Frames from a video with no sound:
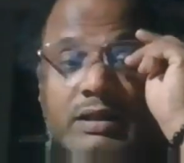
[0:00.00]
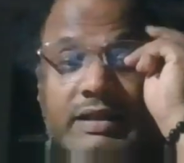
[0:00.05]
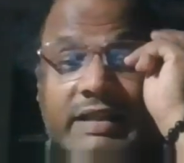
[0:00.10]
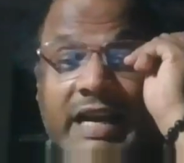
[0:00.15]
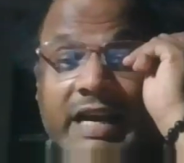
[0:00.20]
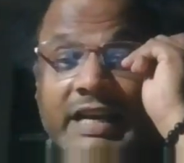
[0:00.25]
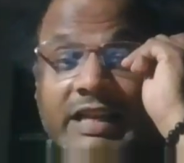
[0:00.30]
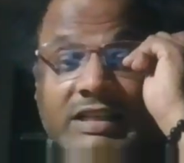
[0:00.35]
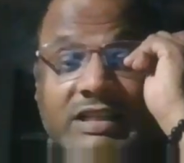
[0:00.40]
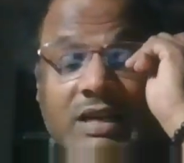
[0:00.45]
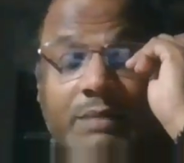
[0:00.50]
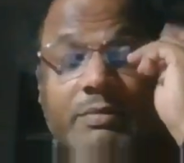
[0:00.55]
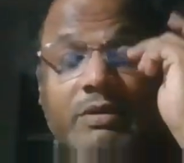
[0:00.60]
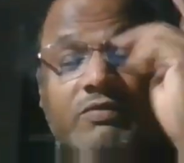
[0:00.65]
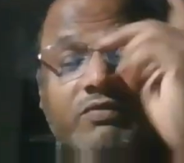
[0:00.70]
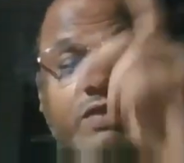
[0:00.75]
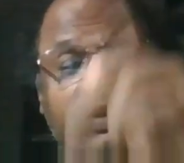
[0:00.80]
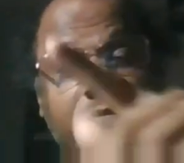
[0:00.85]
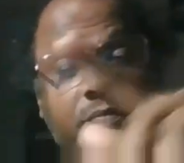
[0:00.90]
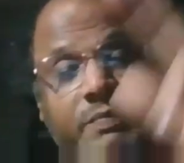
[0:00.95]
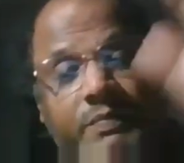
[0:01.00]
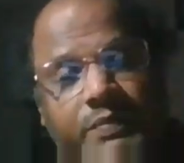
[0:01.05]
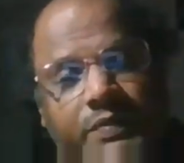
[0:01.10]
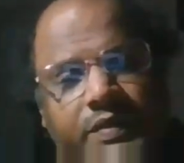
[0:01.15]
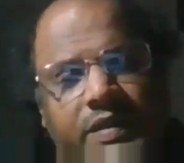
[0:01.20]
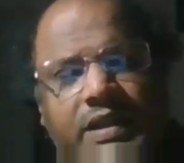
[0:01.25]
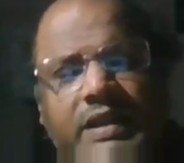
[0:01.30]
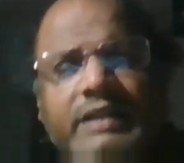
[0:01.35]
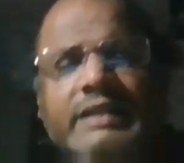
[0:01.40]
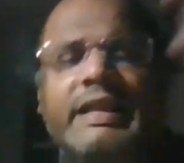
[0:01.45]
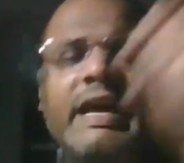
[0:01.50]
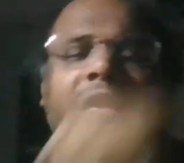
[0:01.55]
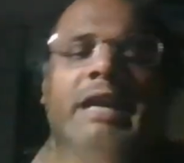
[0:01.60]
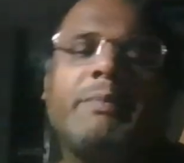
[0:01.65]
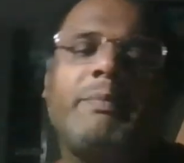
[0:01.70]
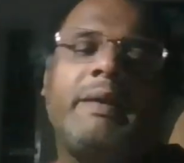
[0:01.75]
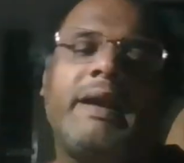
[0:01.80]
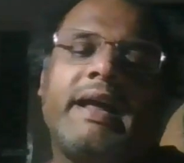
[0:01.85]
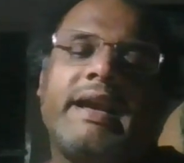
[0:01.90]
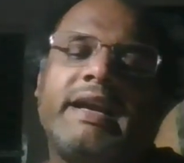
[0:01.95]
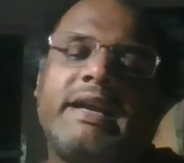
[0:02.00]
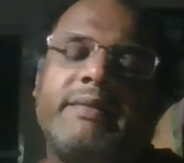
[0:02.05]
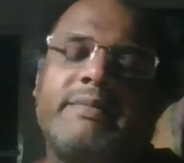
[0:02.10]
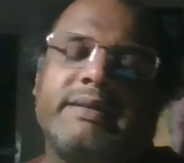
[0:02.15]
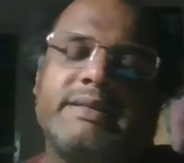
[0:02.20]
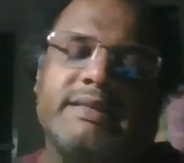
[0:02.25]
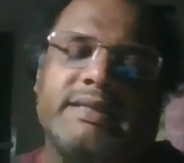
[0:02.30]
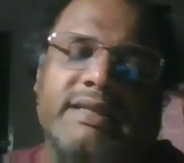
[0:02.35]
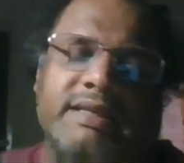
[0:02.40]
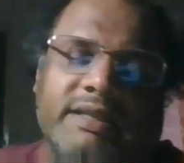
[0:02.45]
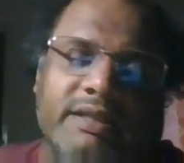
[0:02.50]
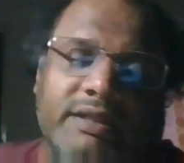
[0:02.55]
That is coming from that planet basically.